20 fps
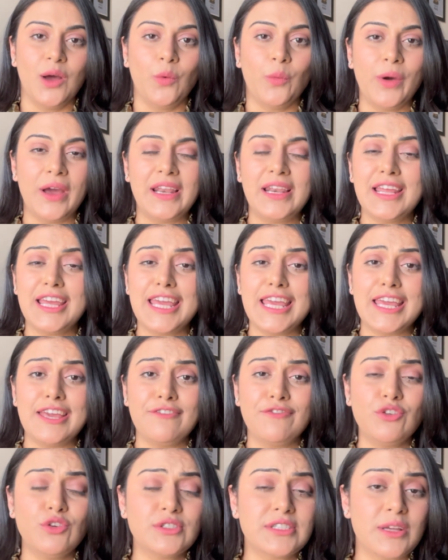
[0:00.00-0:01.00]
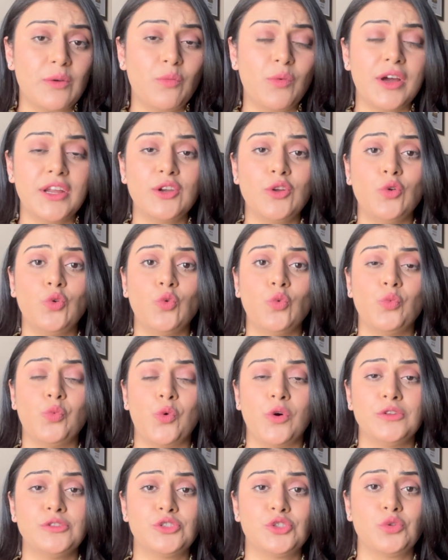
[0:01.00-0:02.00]
Well, if you're someone who
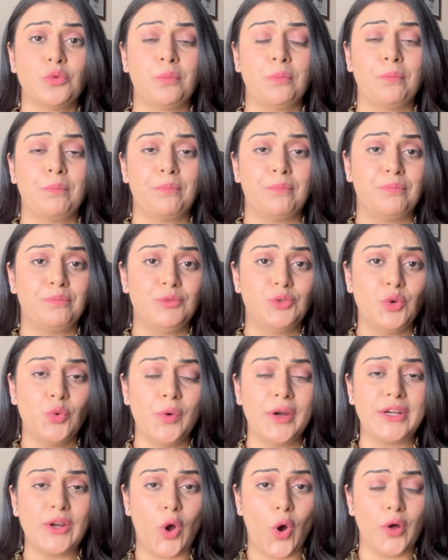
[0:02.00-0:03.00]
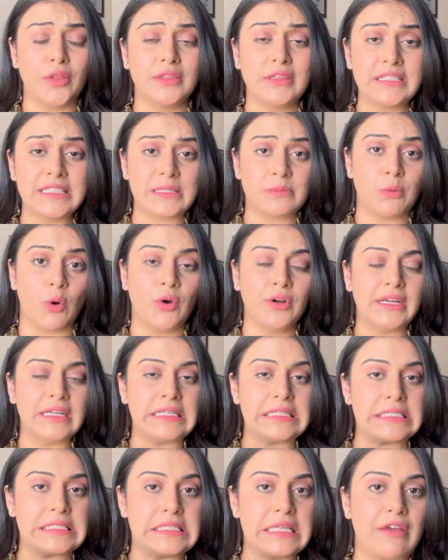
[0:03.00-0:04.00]
wants to do it on the spot,
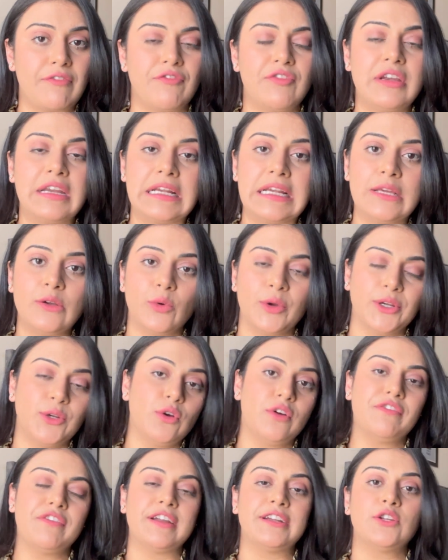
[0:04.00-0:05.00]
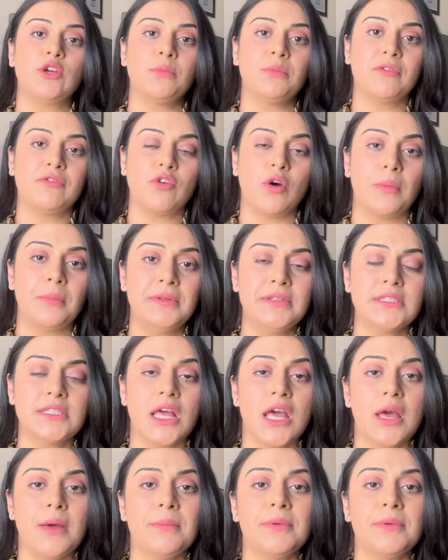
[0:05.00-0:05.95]
it is definitely going to affect your performance,